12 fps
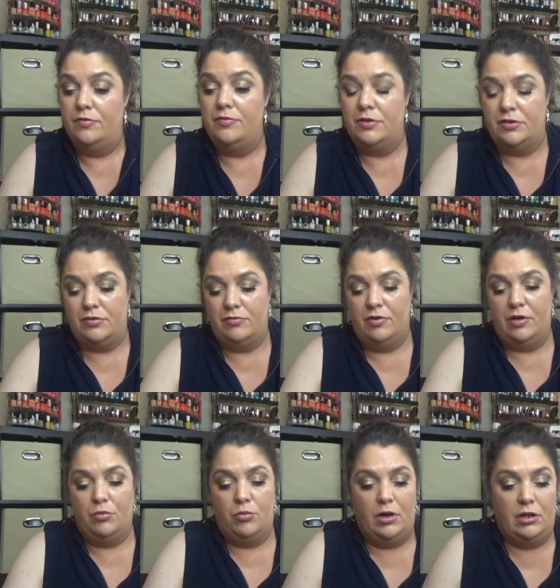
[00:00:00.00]
fixed
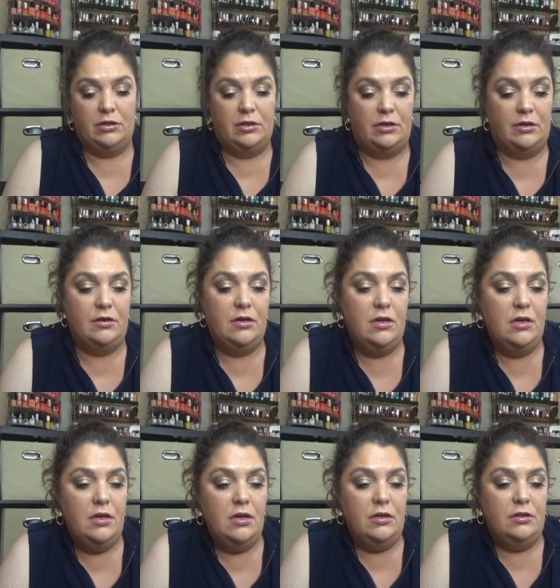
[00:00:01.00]
very well there
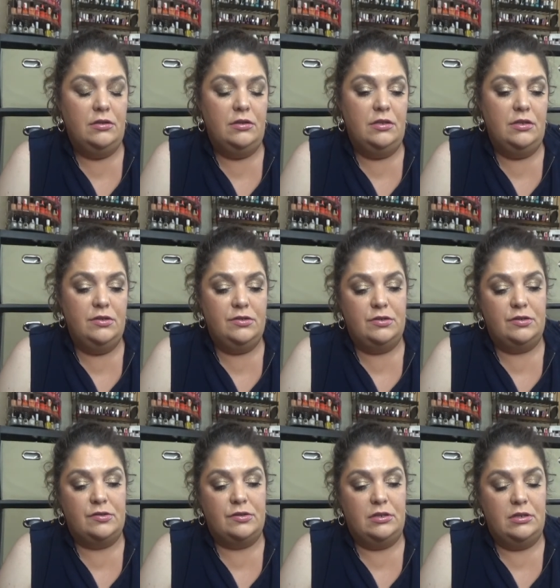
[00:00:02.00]
this
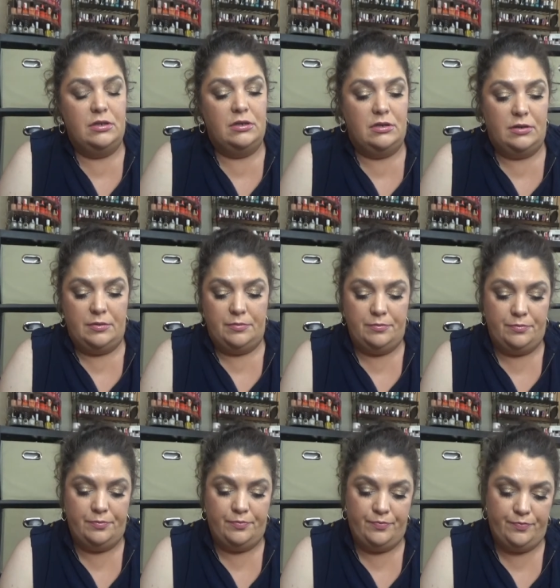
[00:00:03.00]
is the
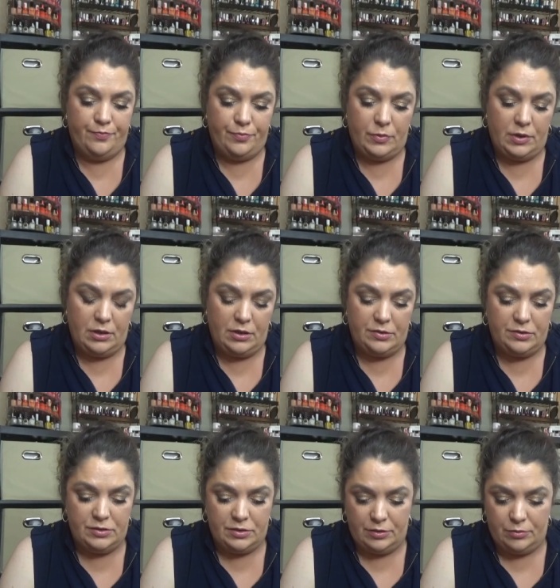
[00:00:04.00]

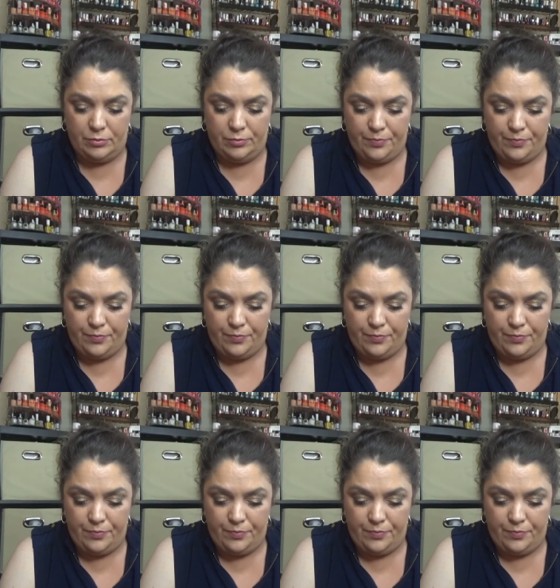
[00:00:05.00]
let's see